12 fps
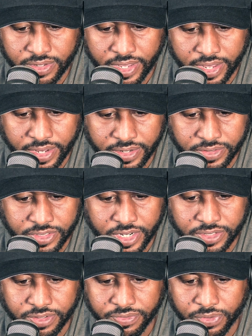and
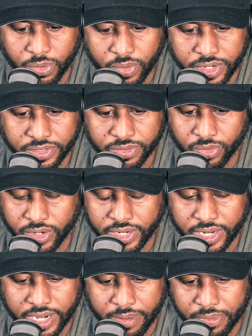just a few weeks,
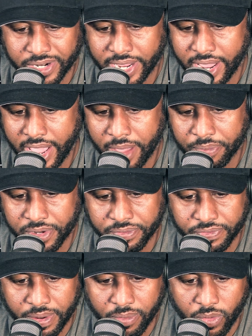but that happened
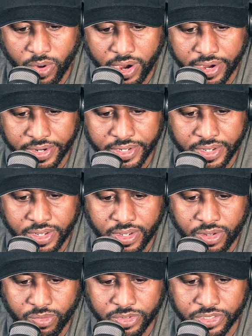in February.
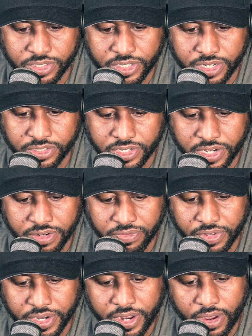We just seen the
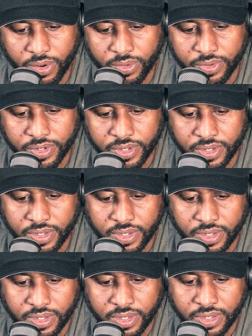video
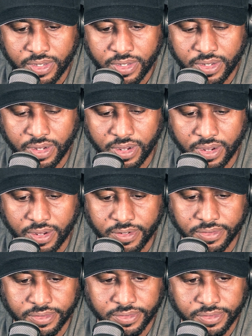
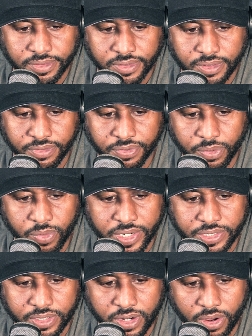a few
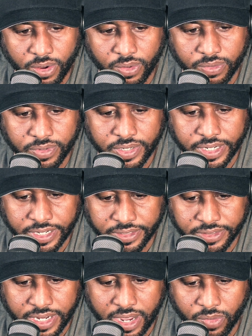weeks ago,
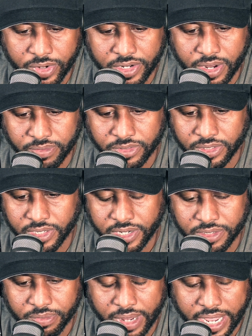and now we come to
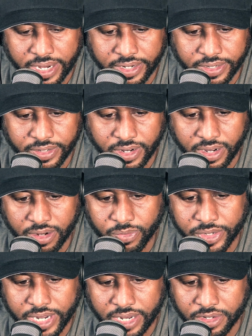this, man, and
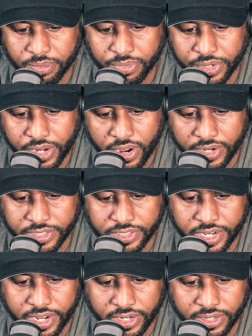we got the Breonna
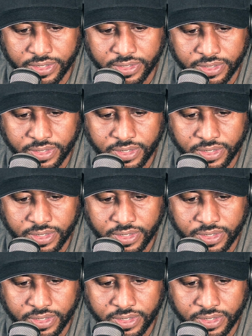Taylor